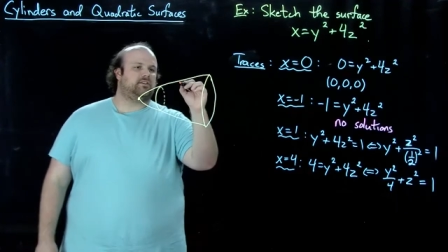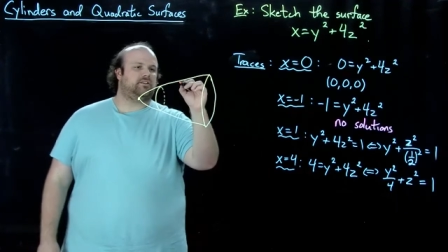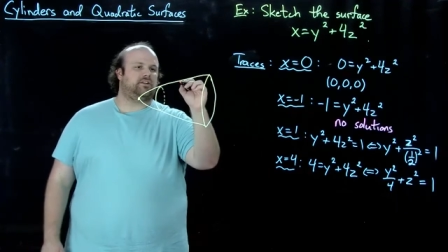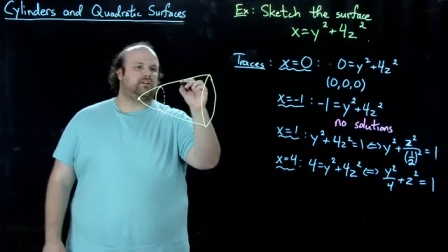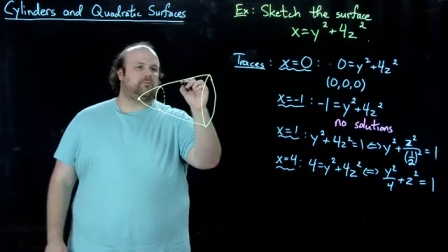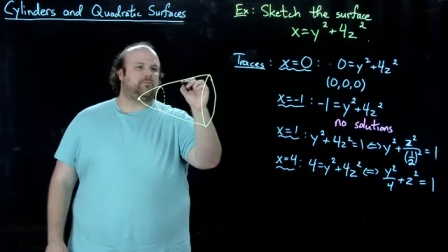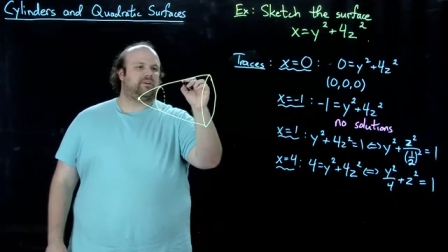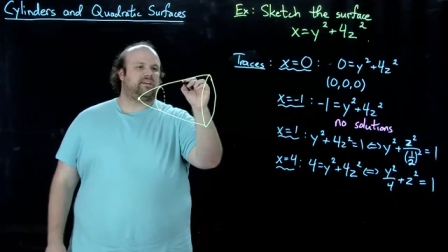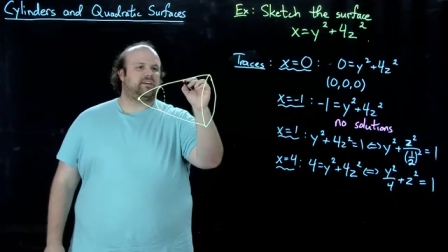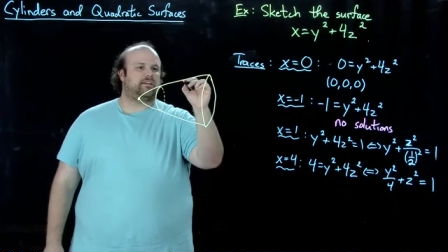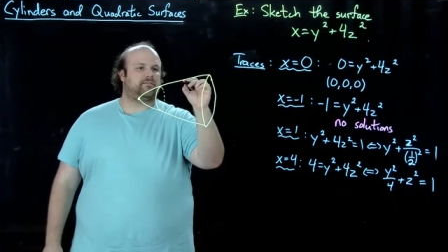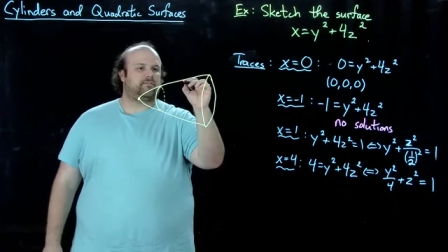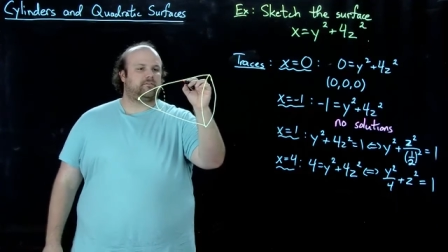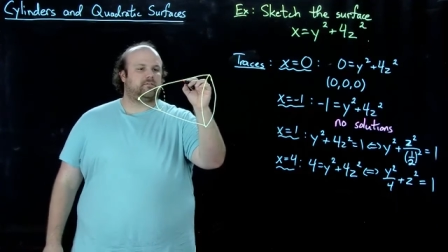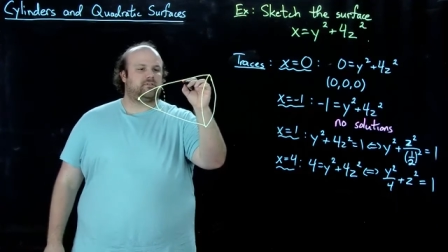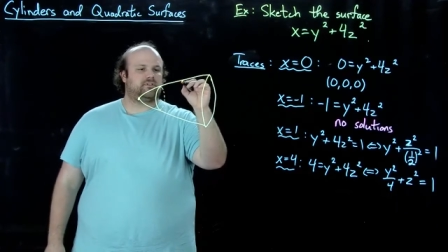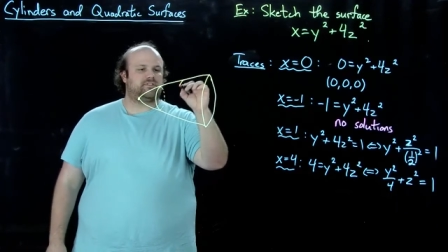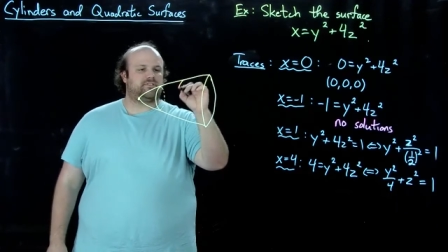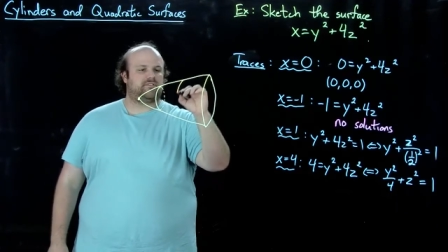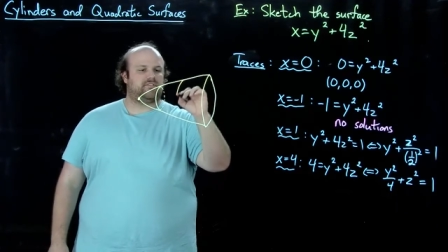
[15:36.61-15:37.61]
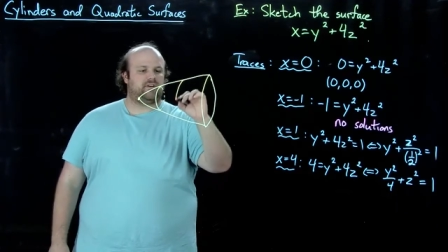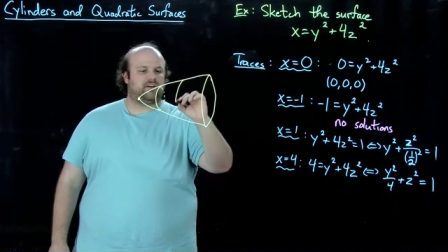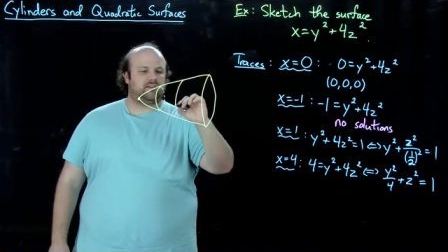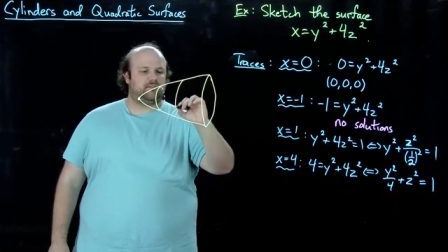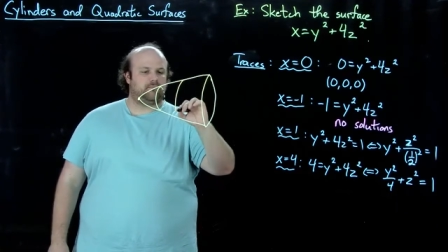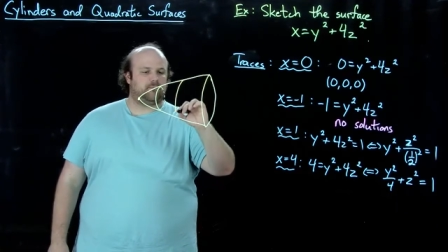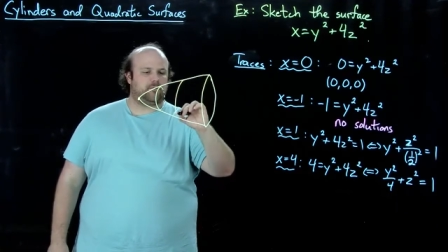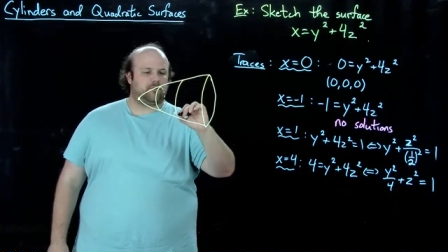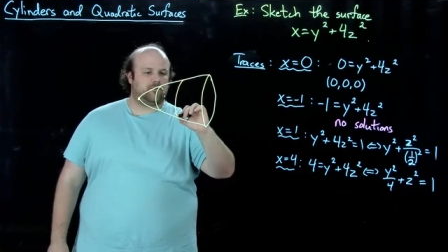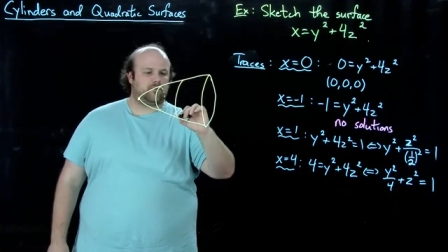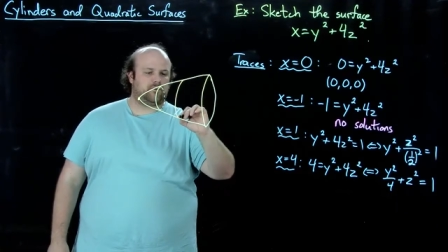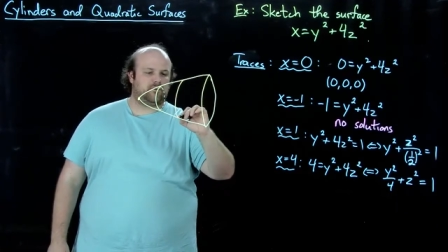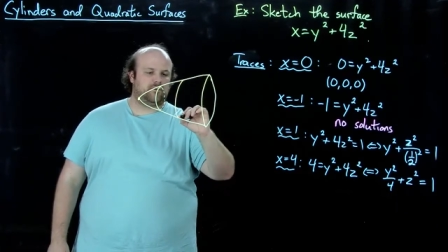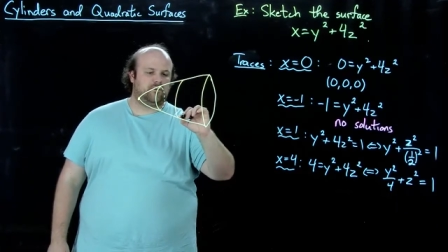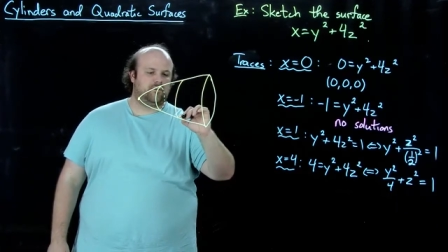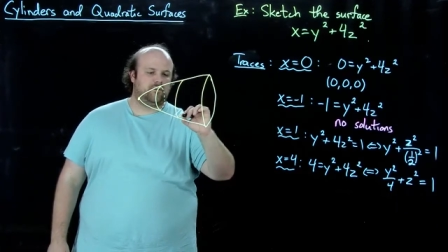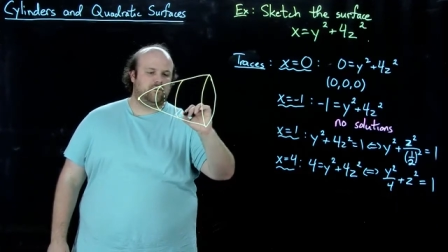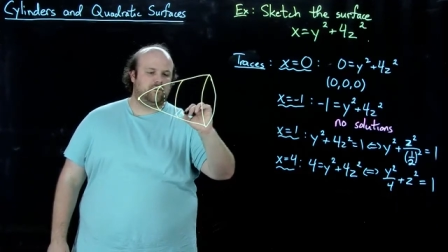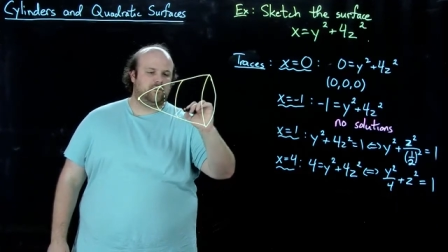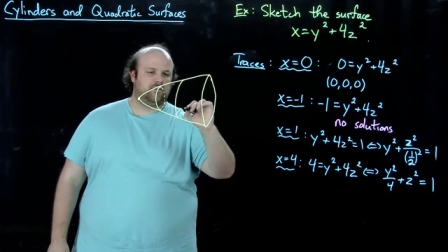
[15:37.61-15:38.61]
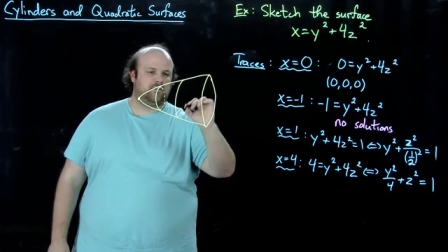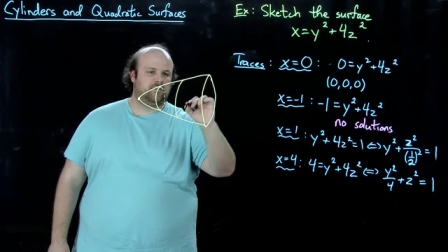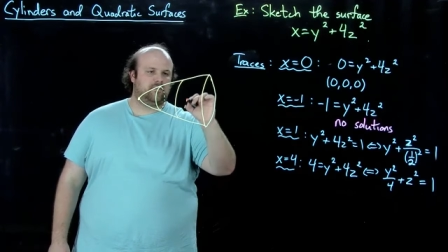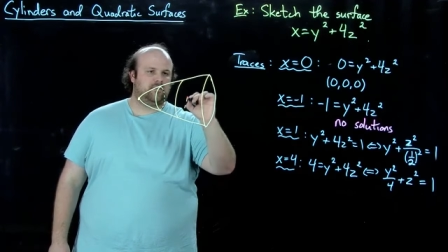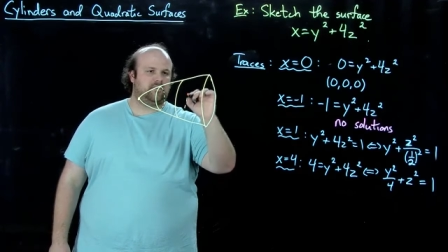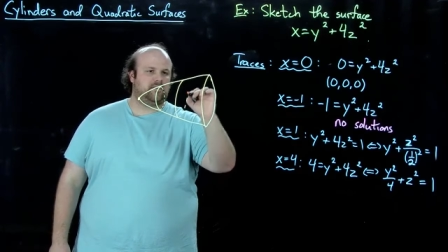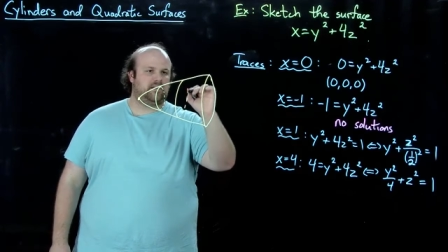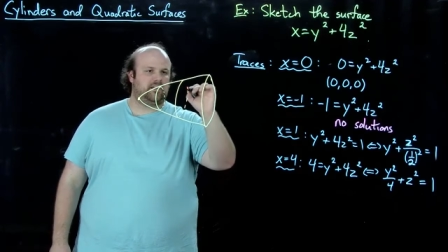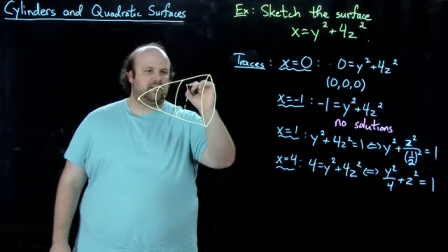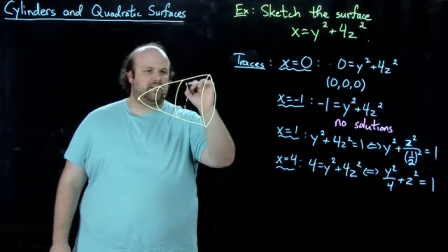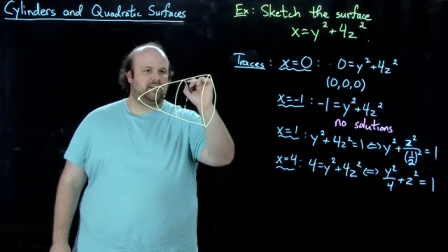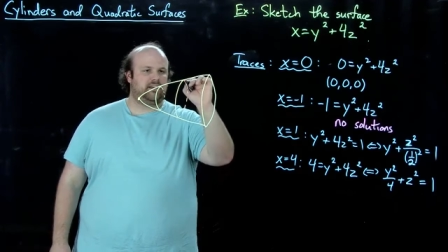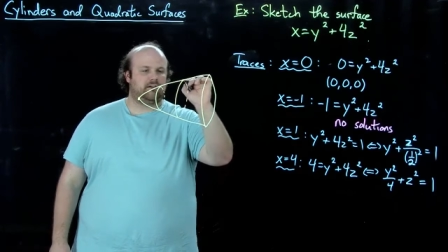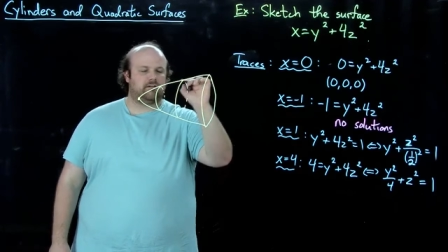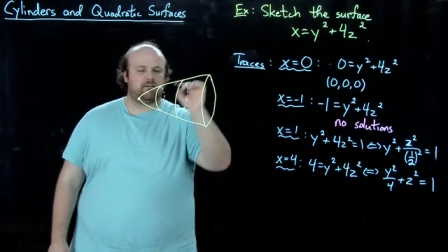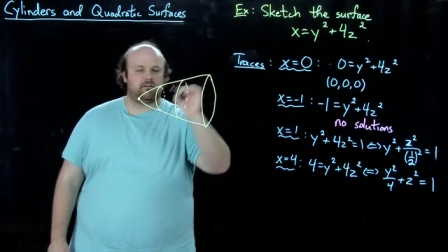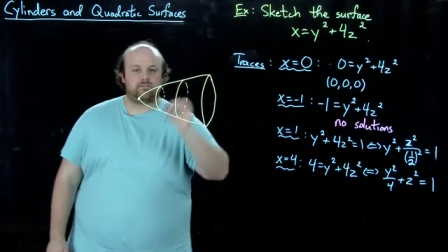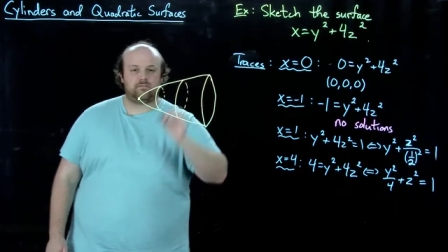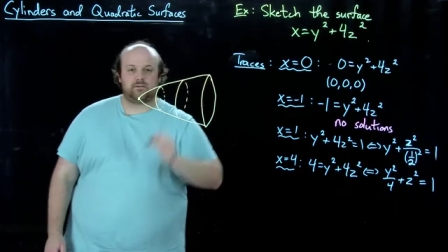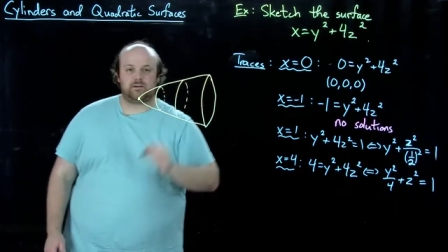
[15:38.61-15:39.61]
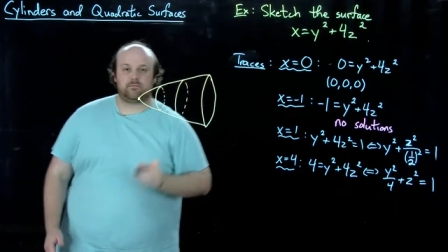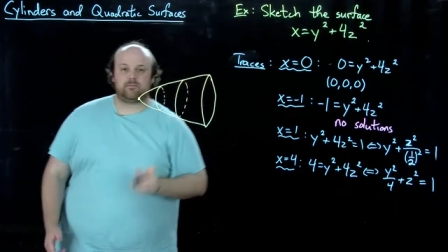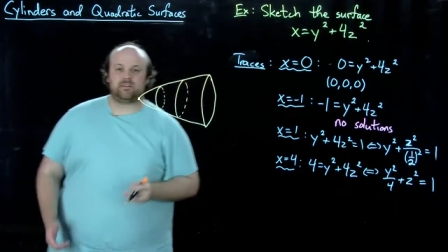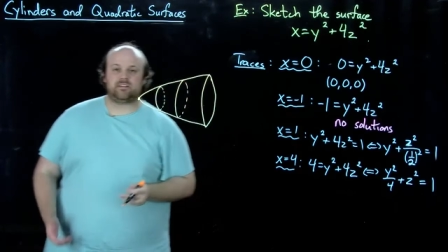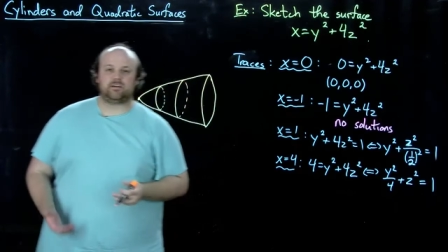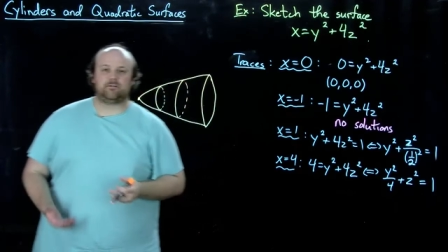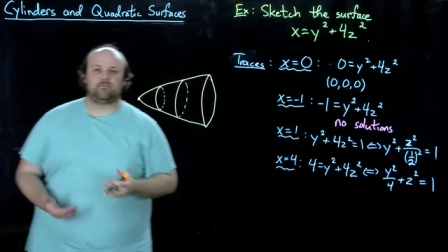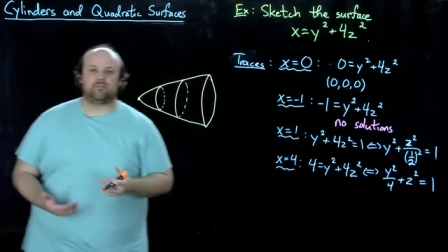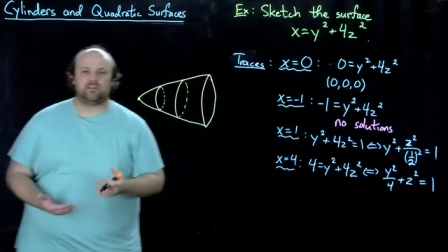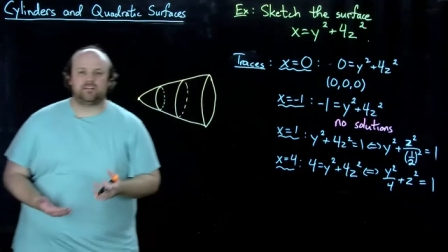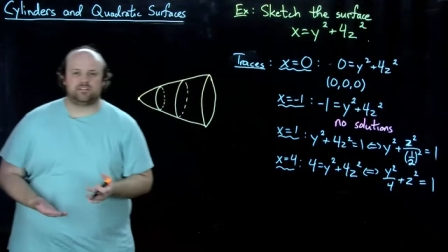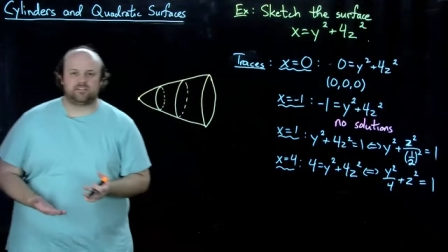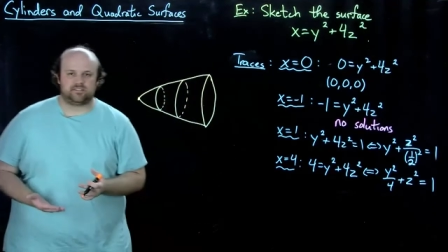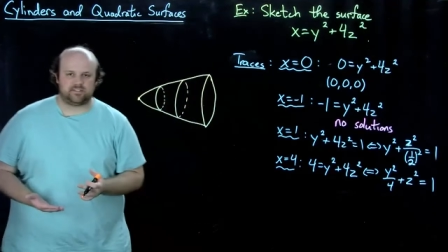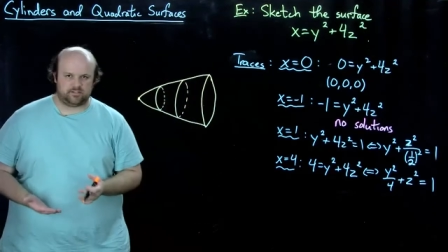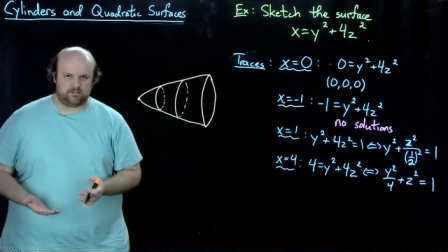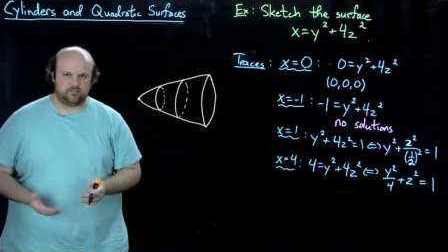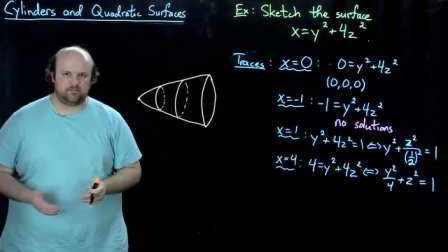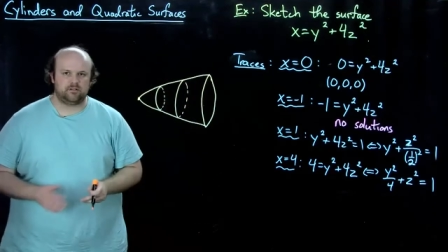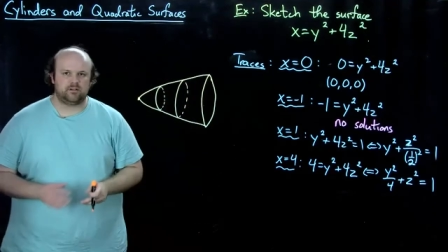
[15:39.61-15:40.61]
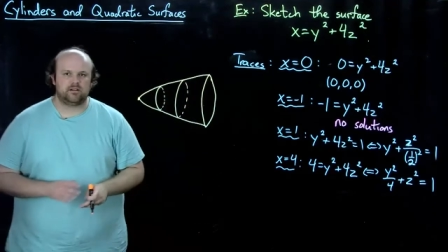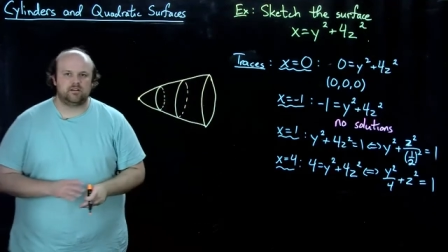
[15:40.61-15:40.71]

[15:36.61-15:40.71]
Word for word: you know we could of course find more in here if we really wanted to.